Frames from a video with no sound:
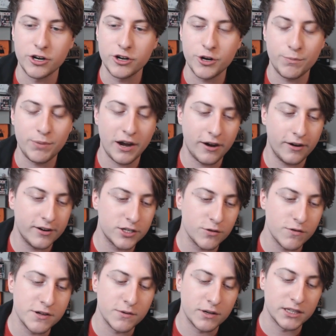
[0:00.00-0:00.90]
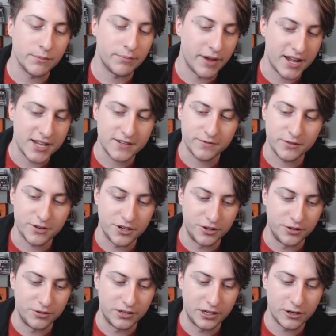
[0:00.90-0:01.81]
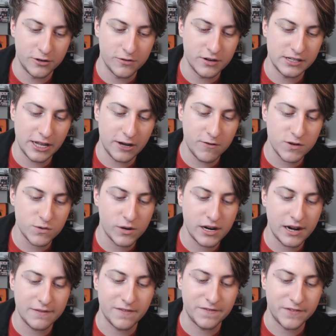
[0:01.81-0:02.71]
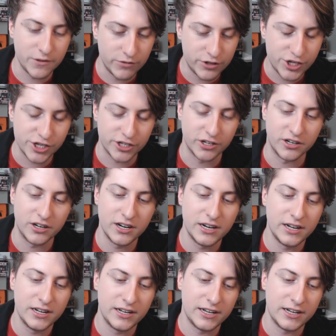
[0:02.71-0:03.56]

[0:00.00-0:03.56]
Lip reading: Your parents always want the best for you. They always want you to have a future.